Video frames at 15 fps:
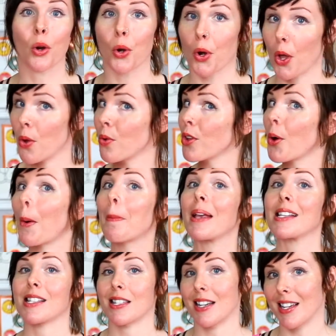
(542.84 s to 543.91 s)
grow your
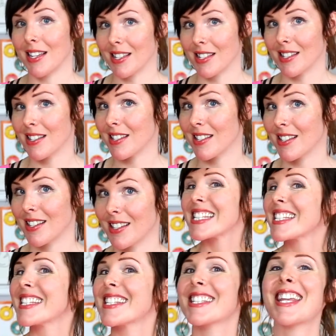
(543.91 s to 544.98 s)
business.
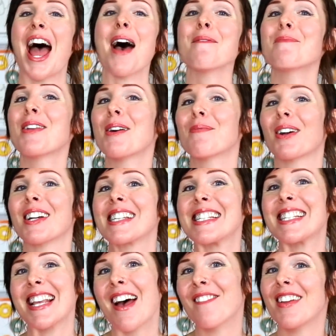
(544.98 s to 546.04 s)
Step number
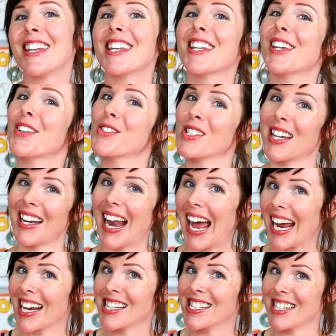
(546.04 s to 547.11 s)
7 to using
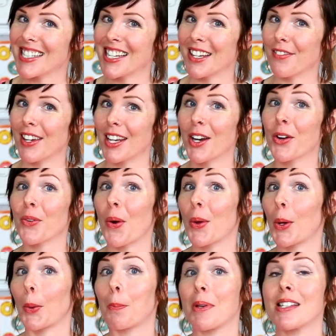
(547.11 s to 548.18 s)
IGTV to grow
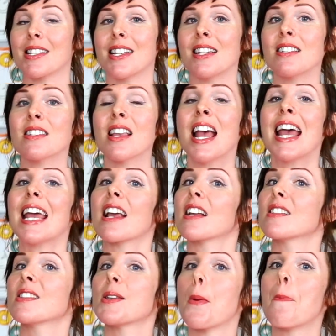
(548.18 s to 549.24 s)
your business
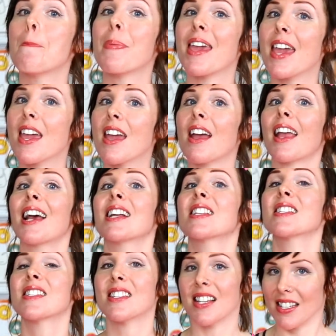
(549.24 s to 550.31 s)
is to be
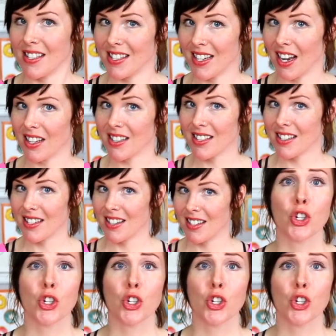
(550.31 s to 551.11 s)
consistent.